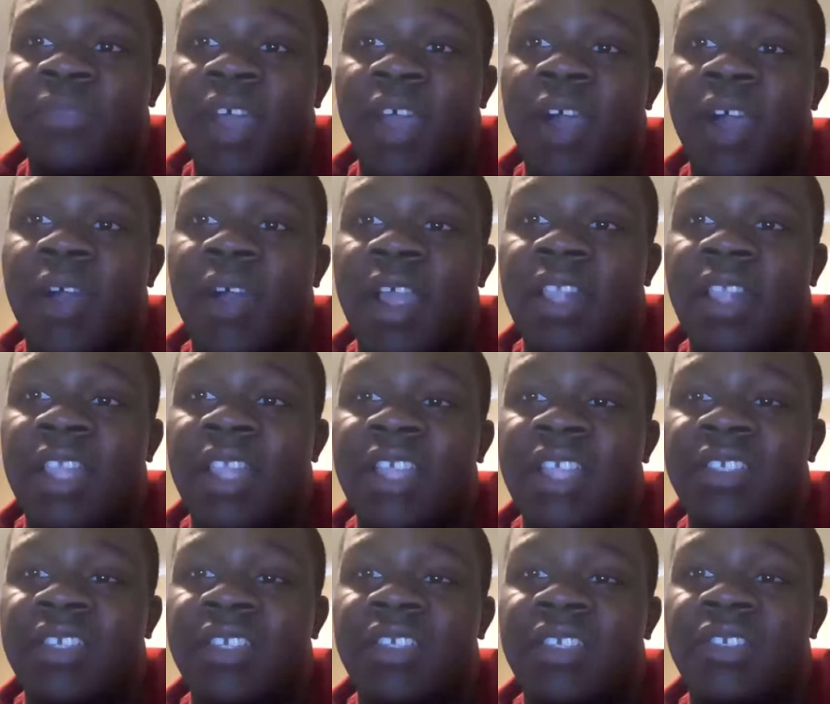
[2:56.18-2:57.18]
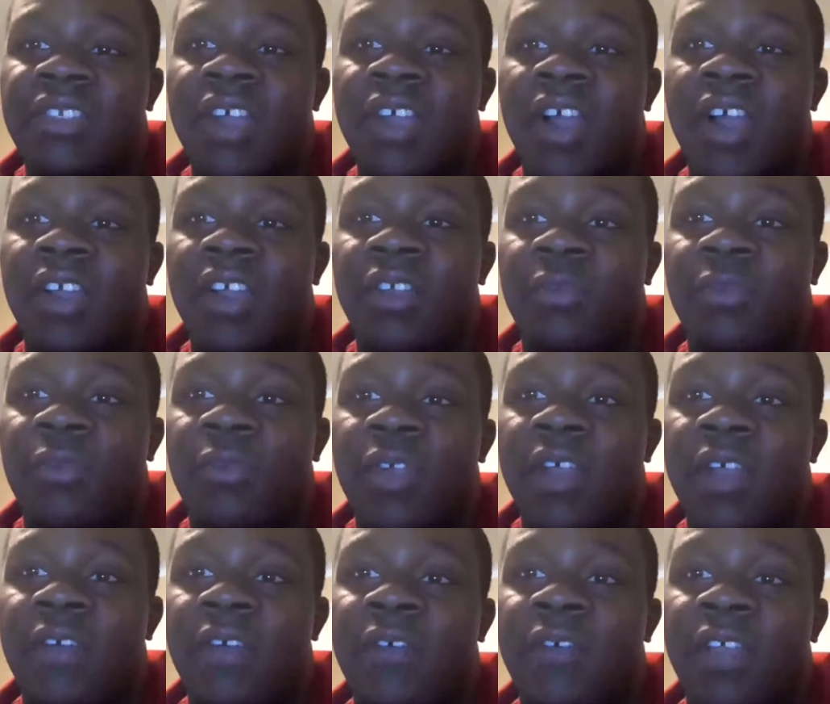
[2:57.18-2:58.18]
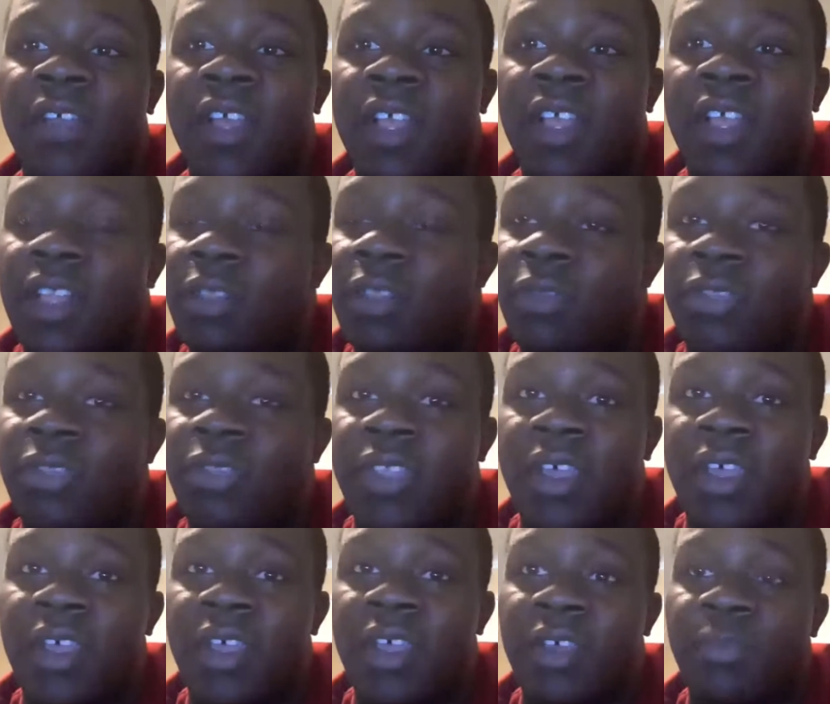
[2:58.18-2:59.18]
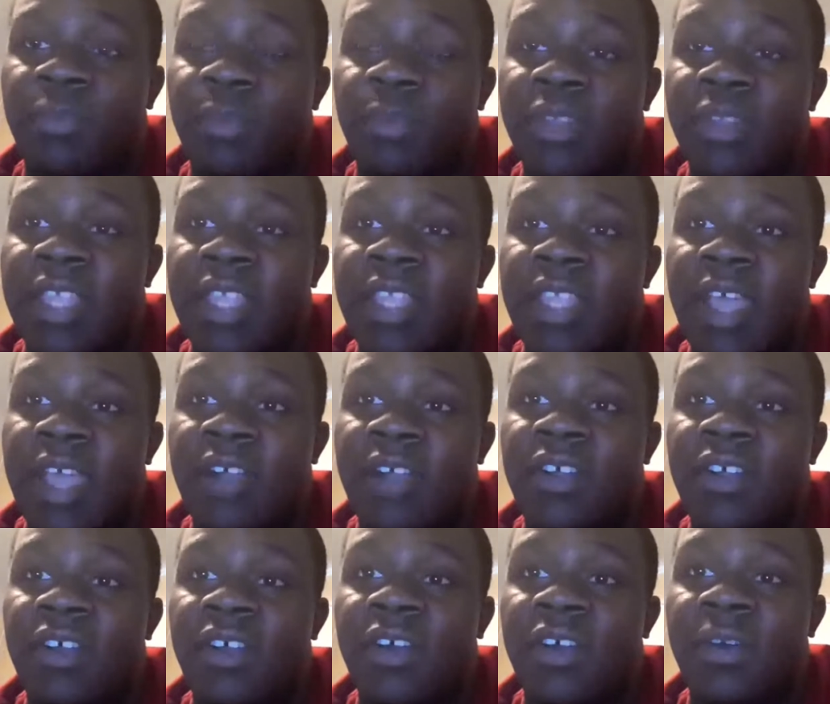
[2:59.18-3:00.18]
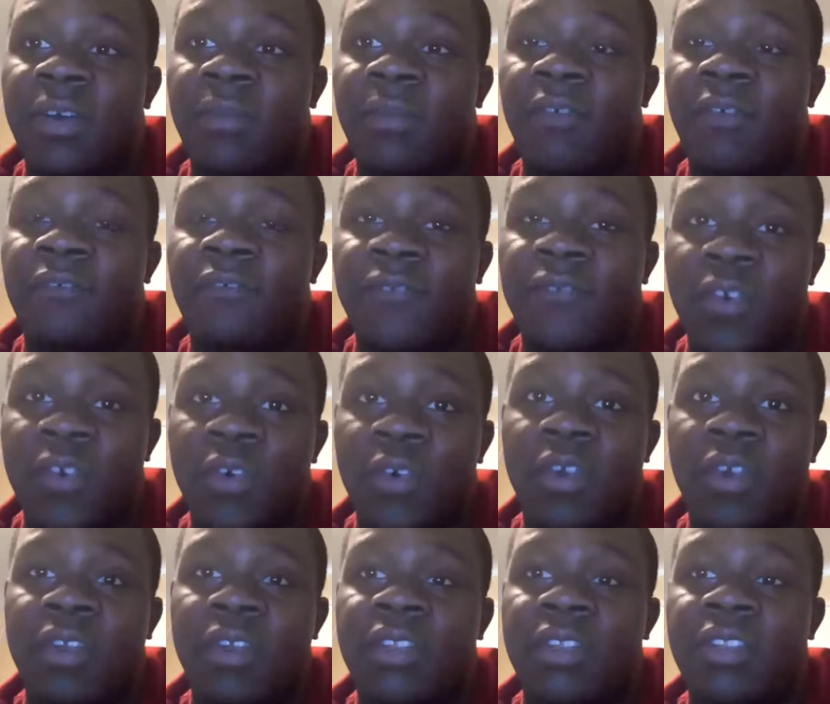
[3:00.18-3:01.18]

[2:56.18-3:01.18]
All right, let's get started with the predicted outcome for